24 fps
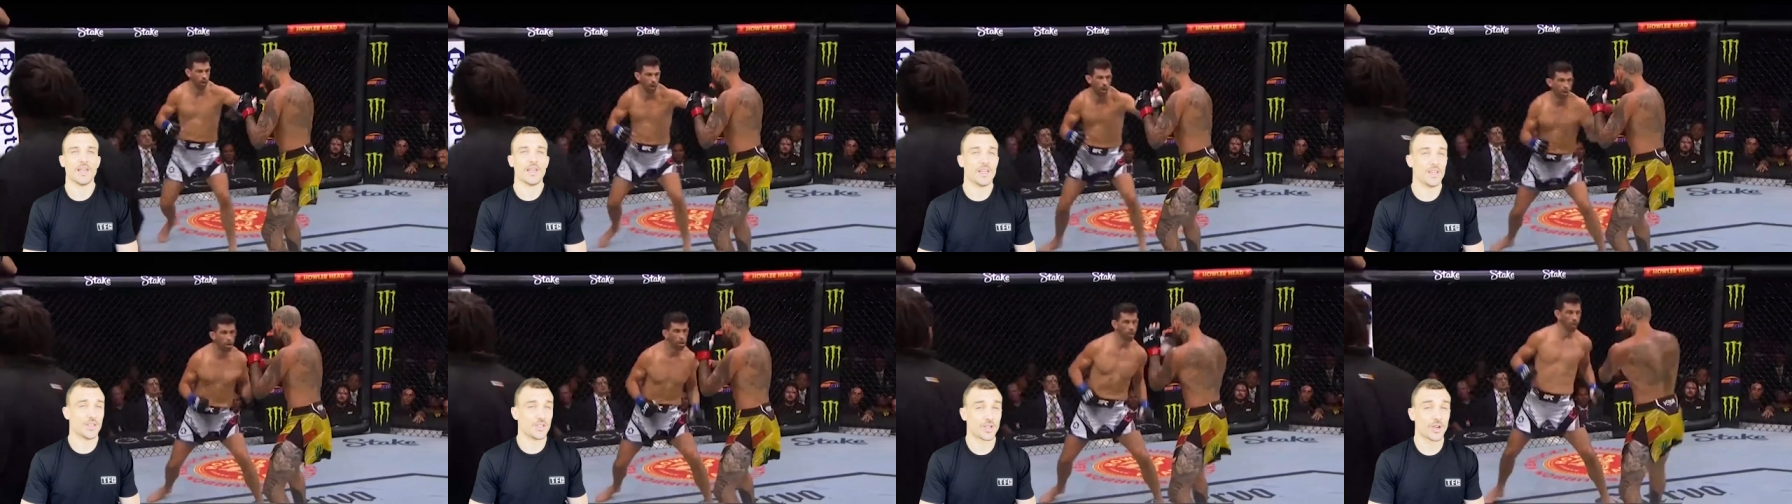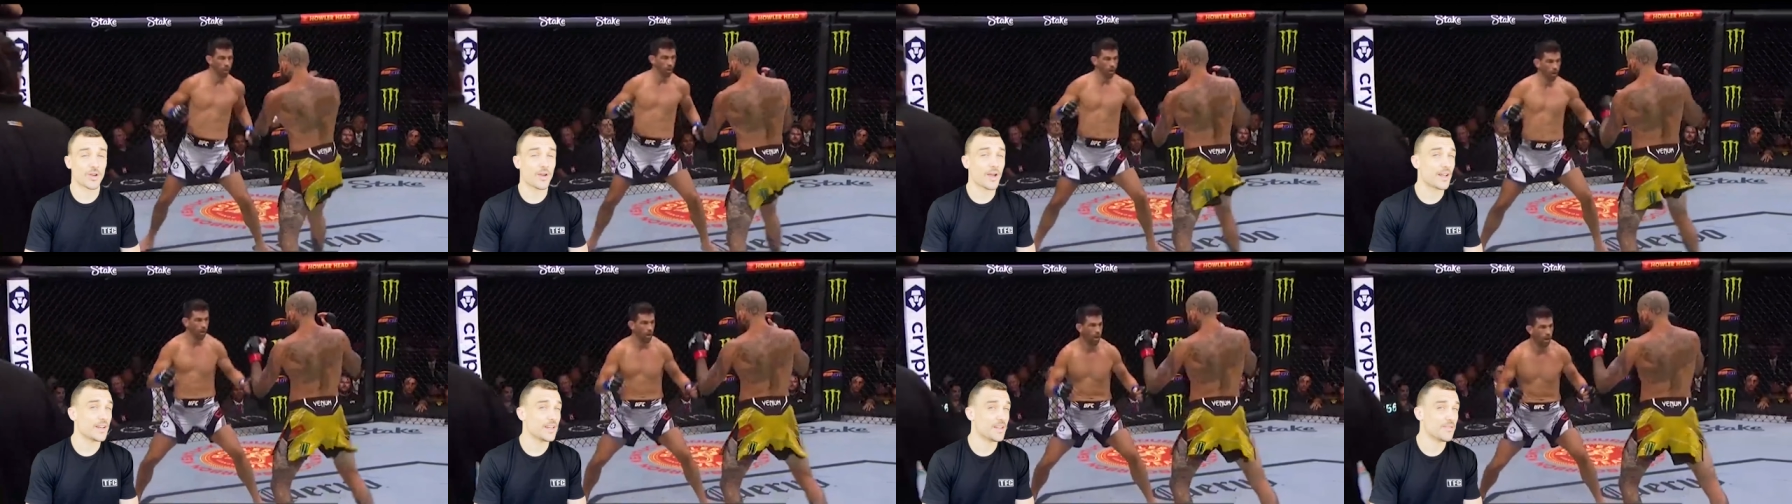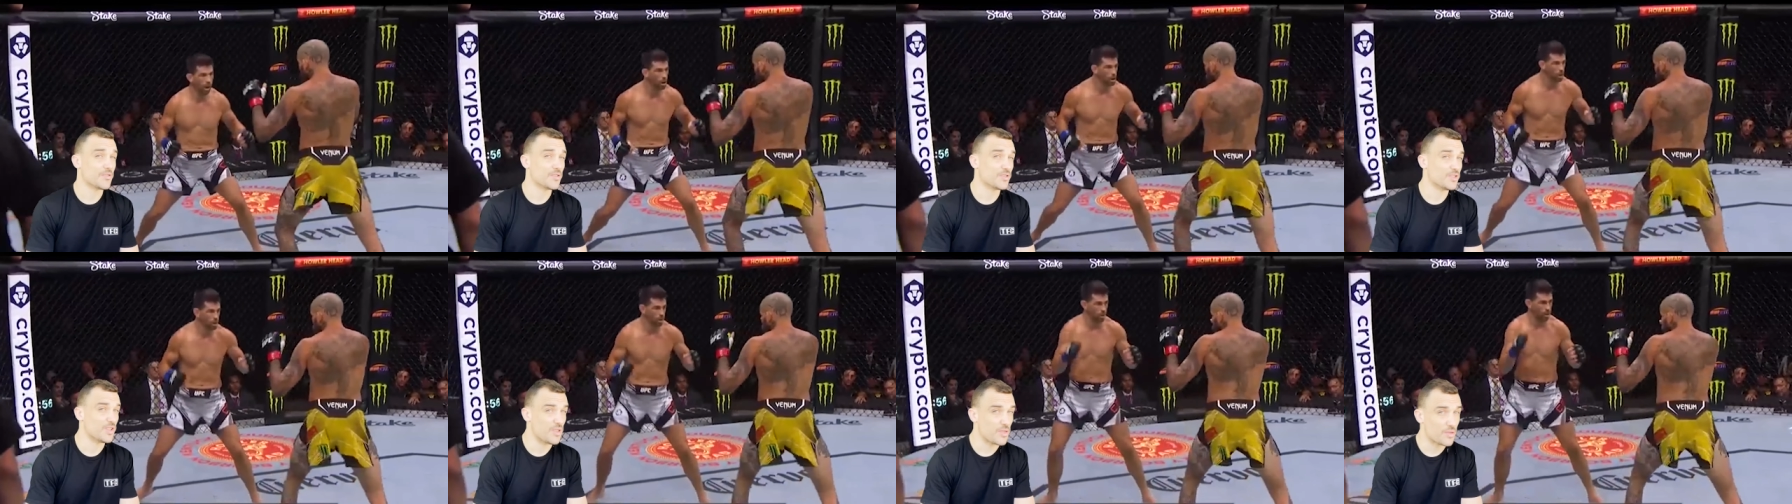He's so hard to hit
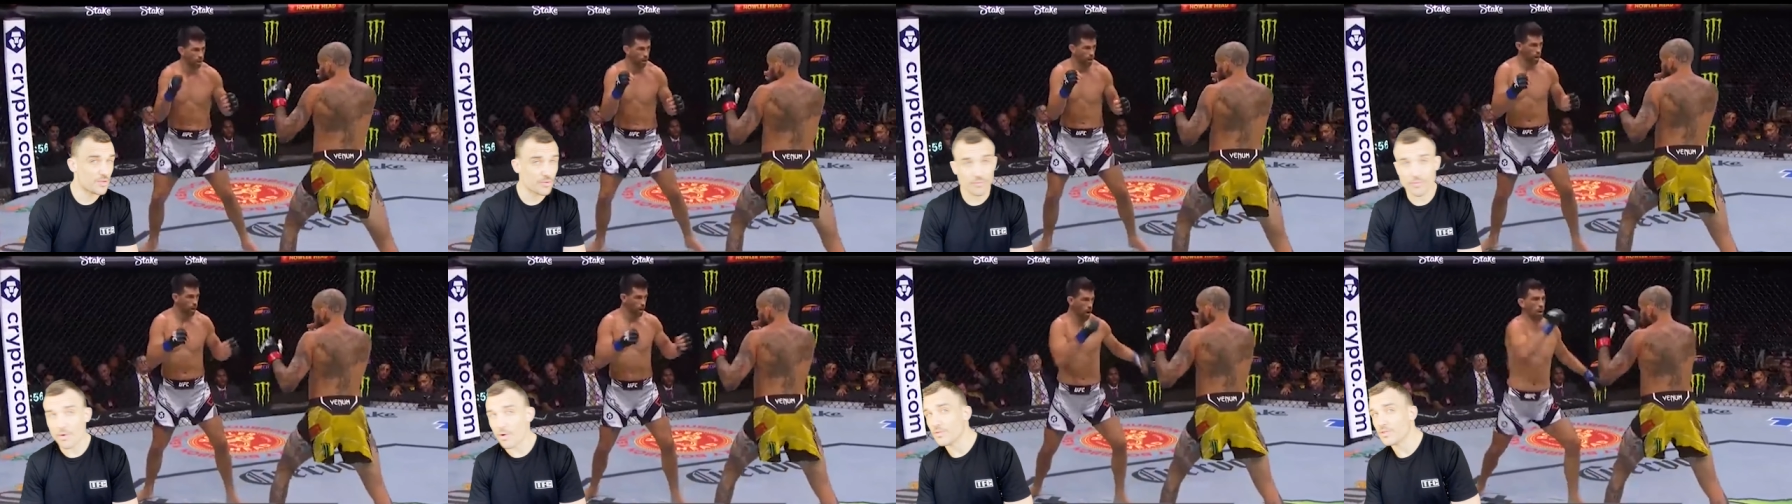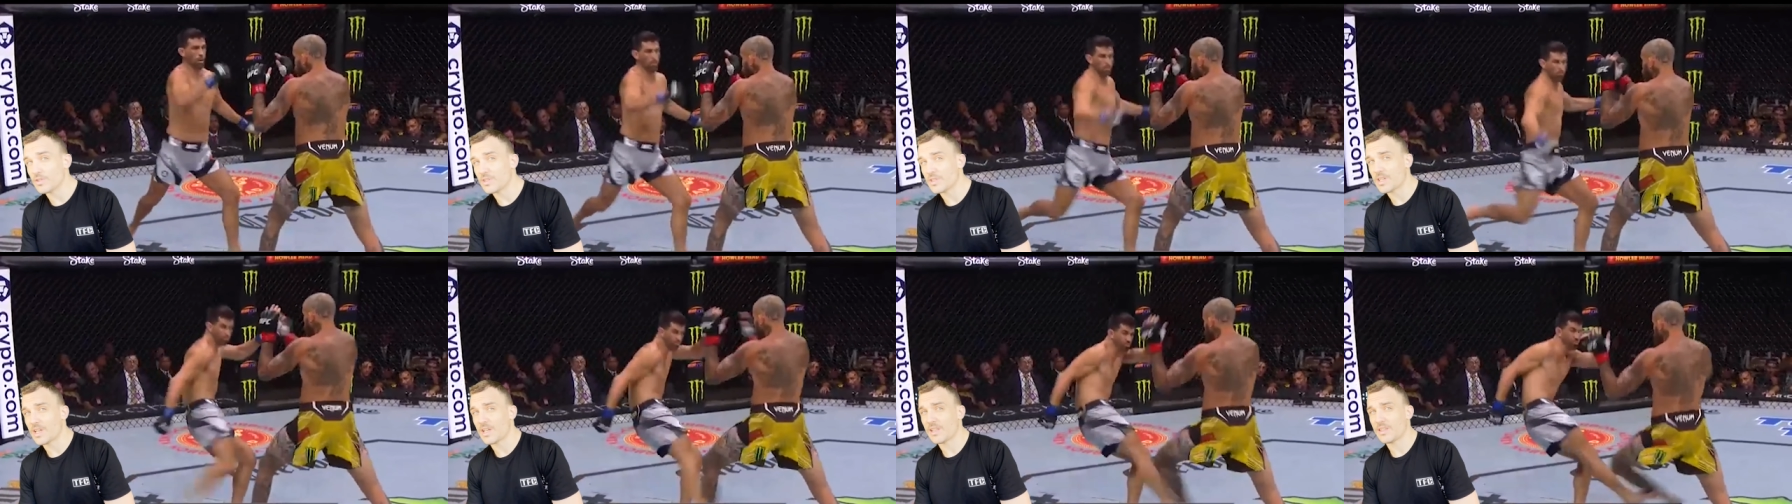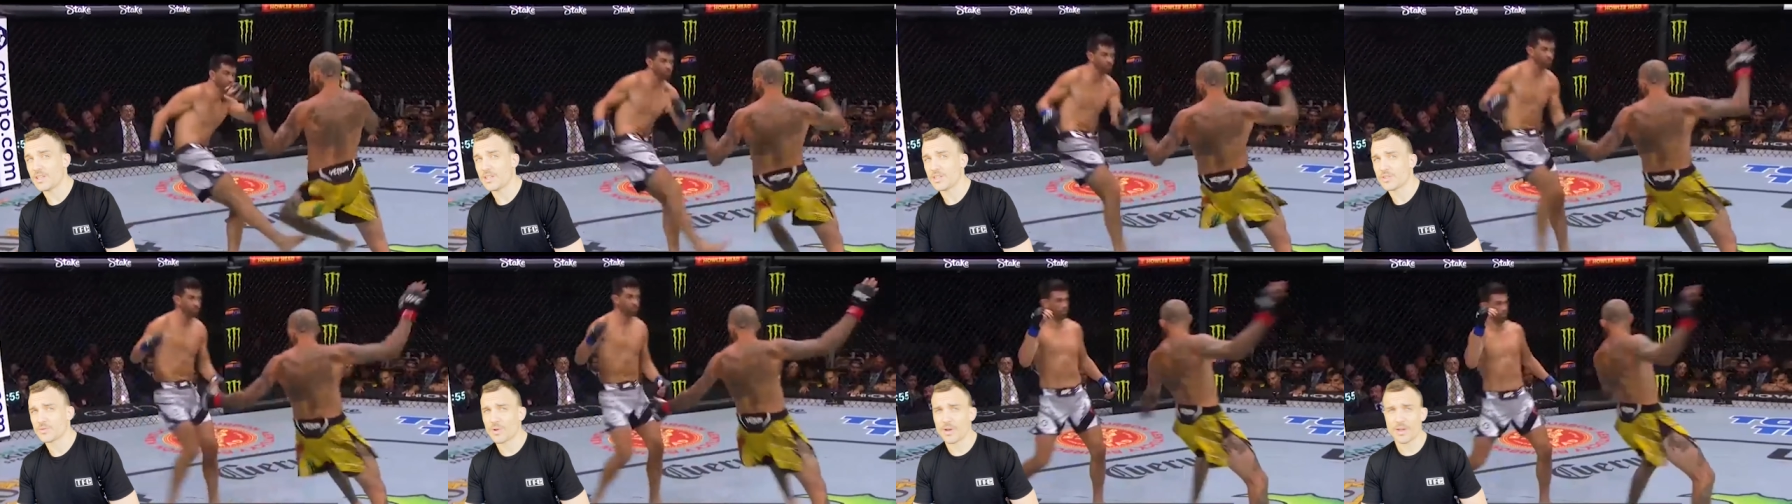because he throws his head
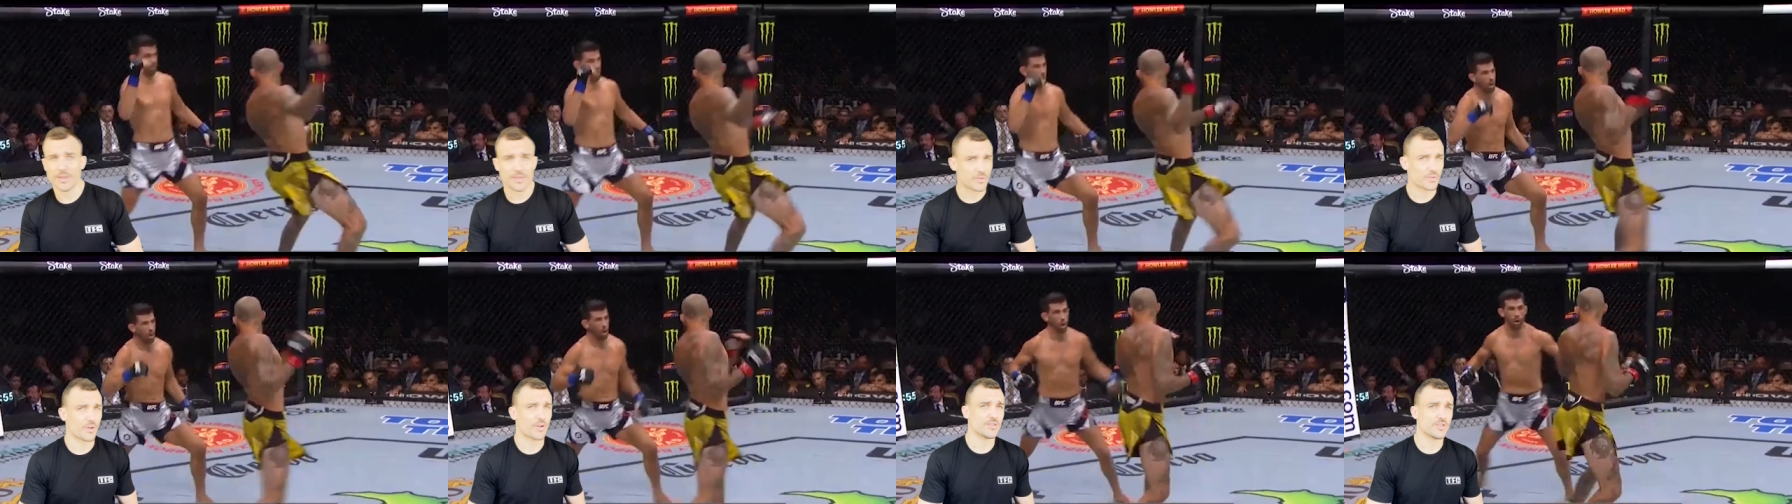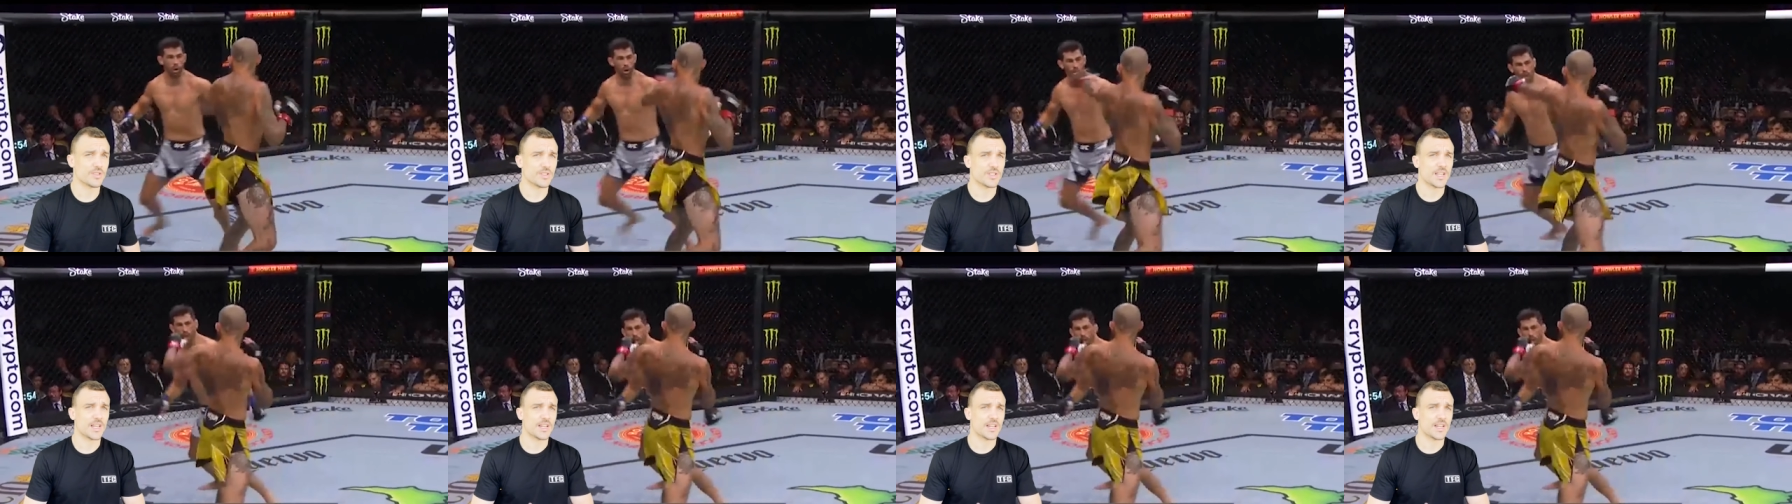this way and throws his